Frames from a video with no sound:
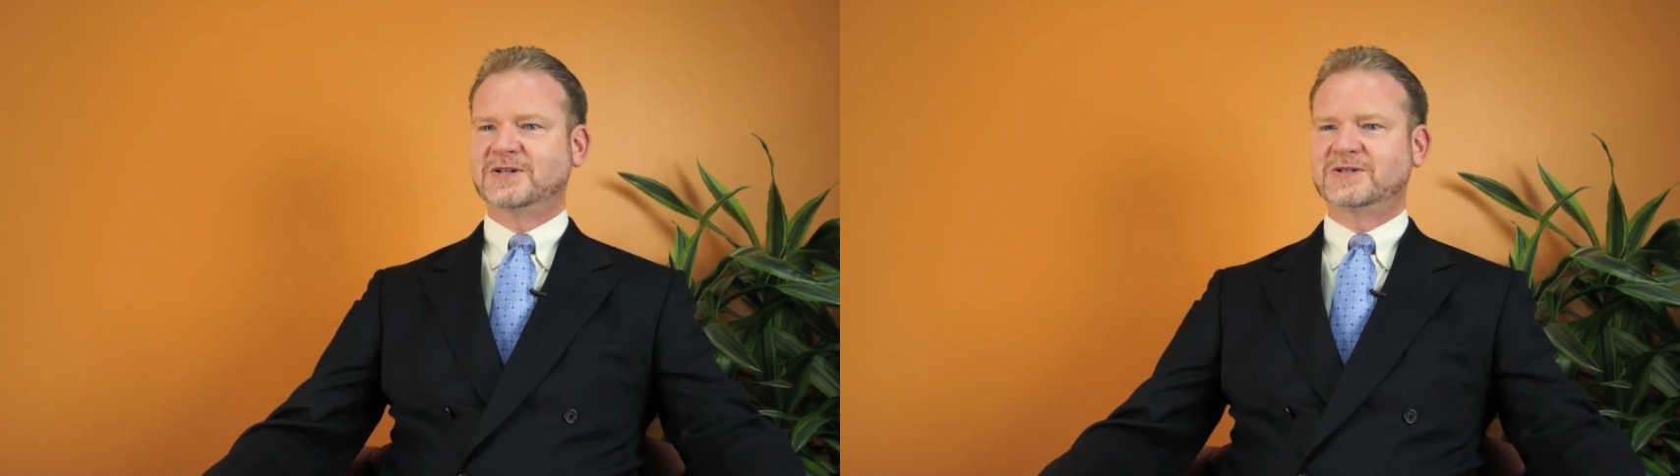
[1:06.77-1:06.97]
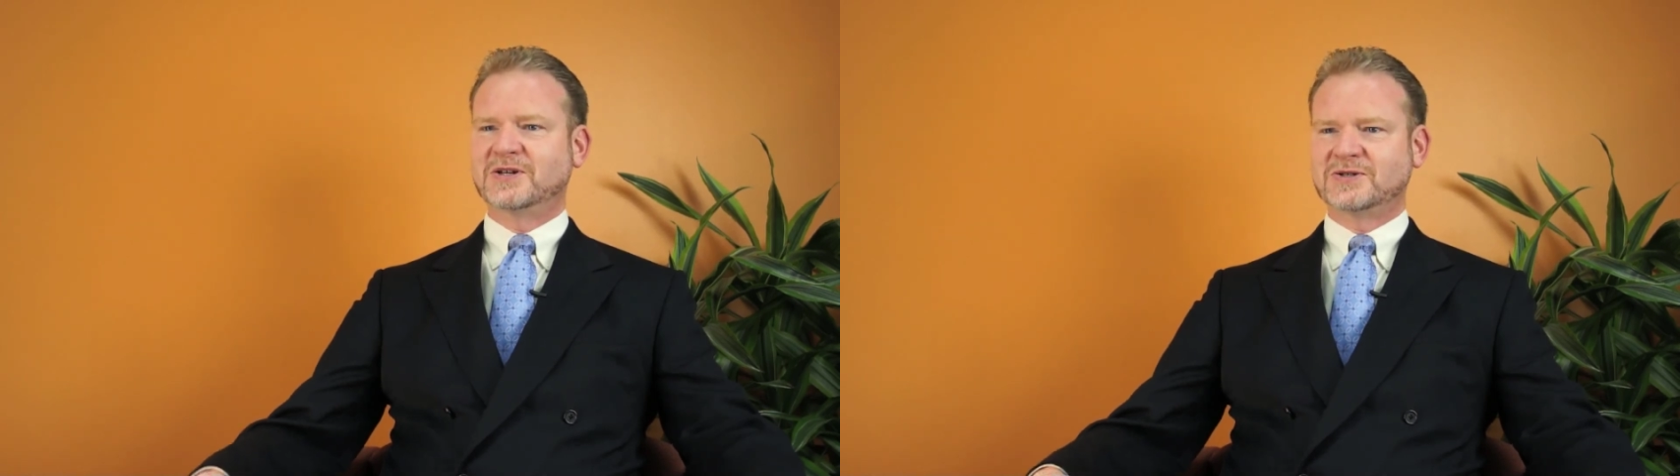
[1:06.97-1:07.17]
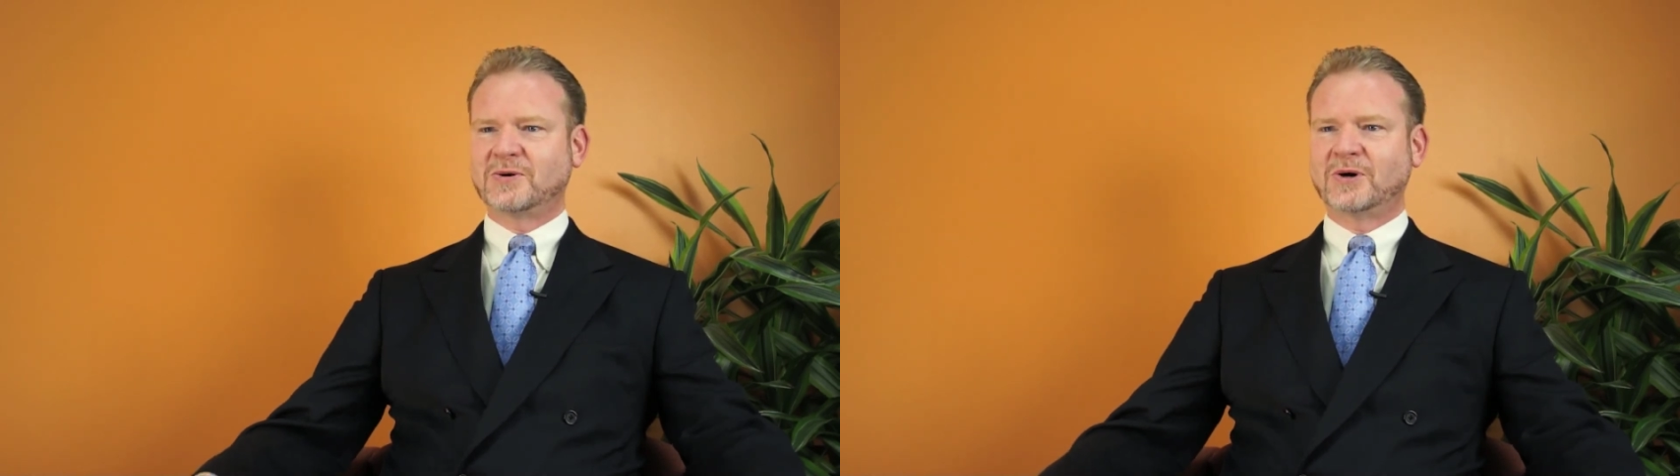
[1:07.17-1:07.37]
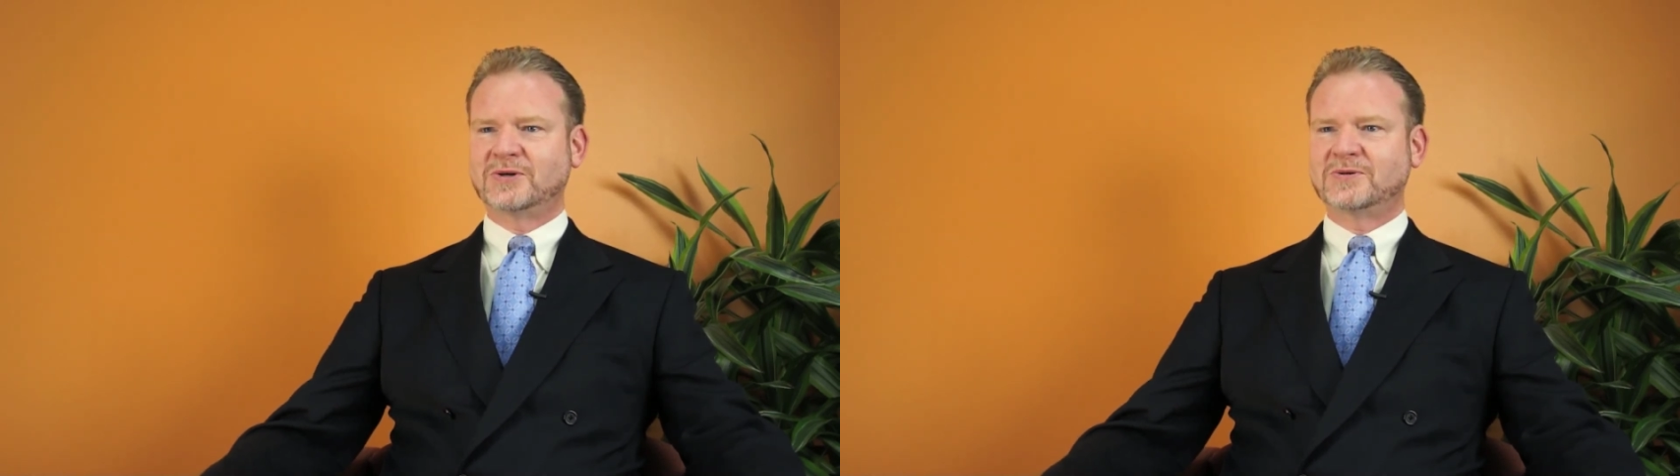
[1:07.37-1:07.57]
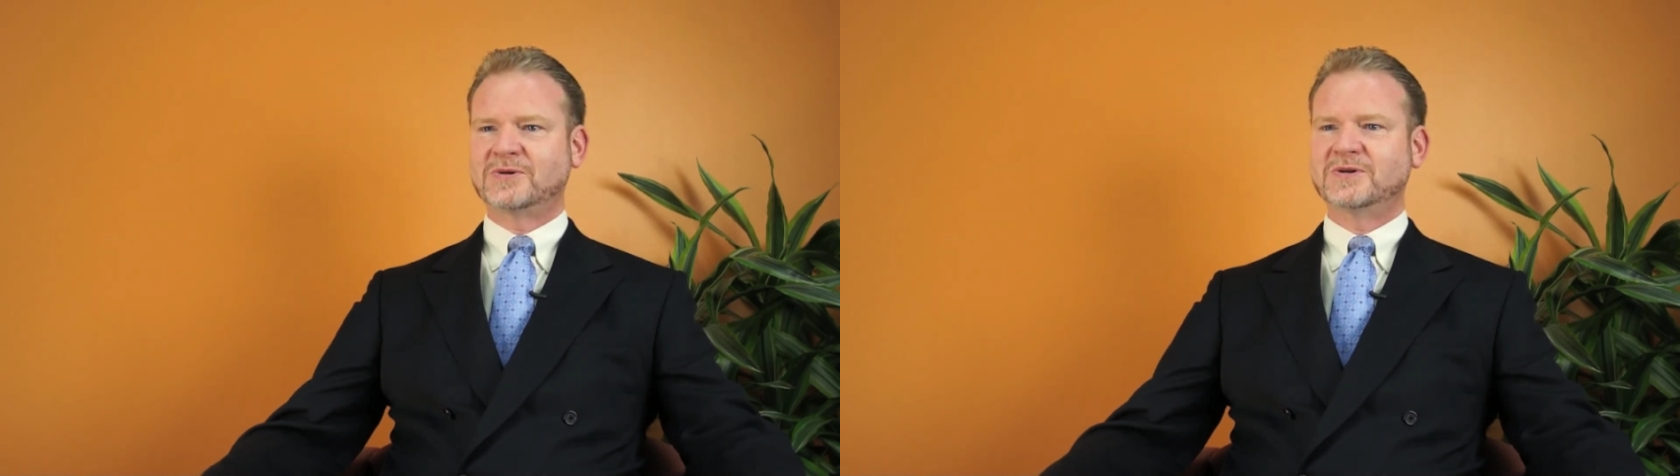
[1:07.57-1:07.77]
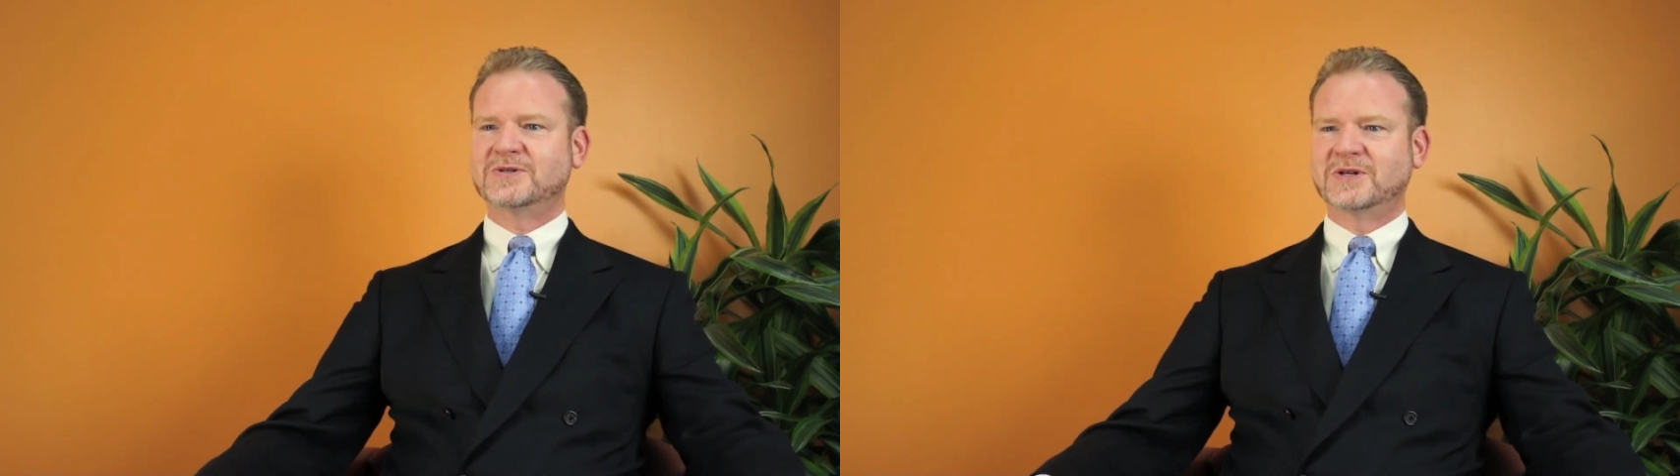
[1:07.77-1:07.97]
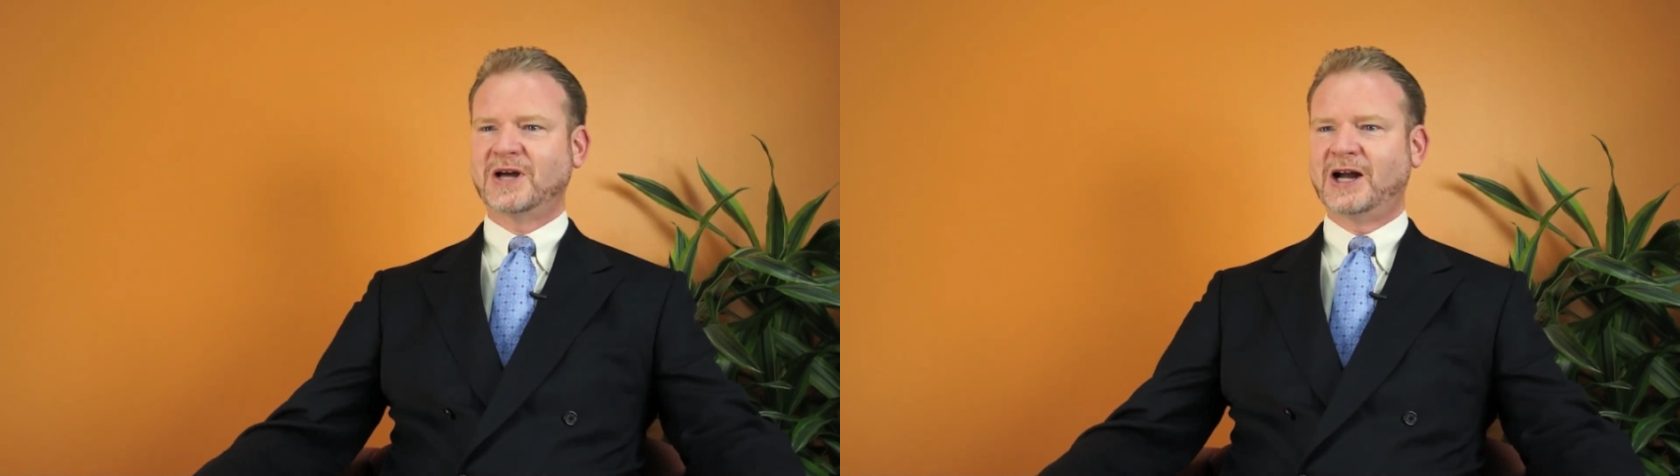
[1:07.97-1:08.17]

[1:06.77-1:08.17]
such as historic tours